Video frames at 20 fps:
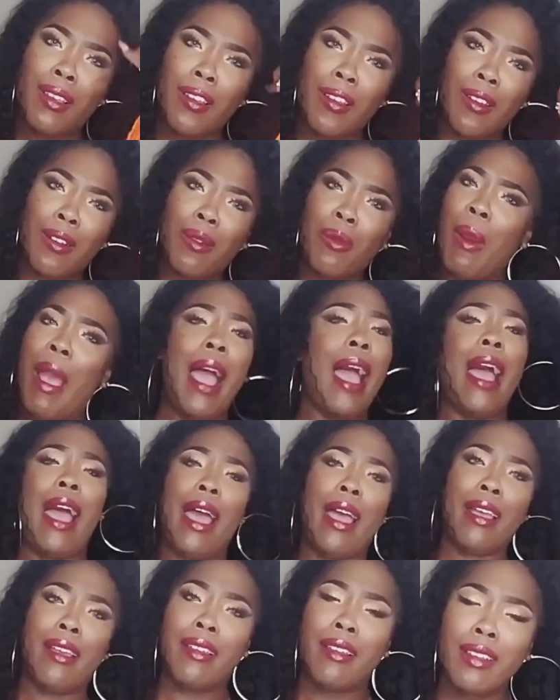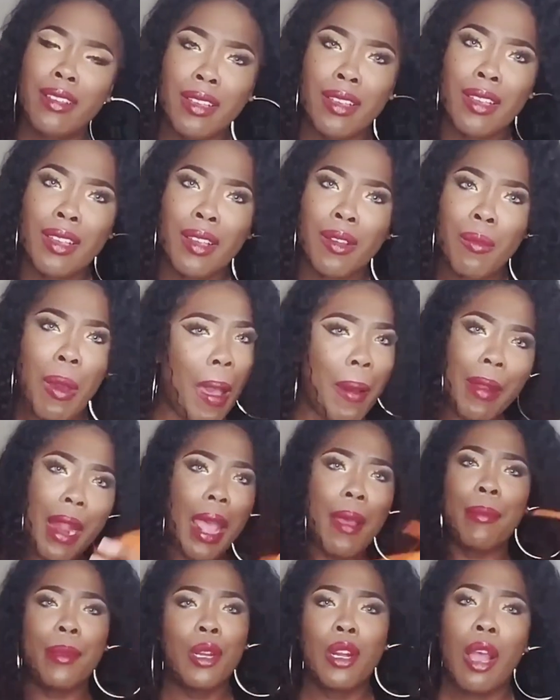Why would I
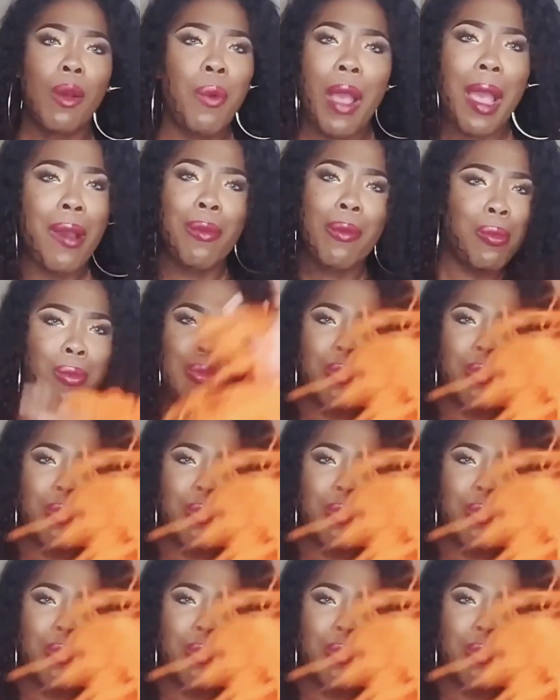be the, why?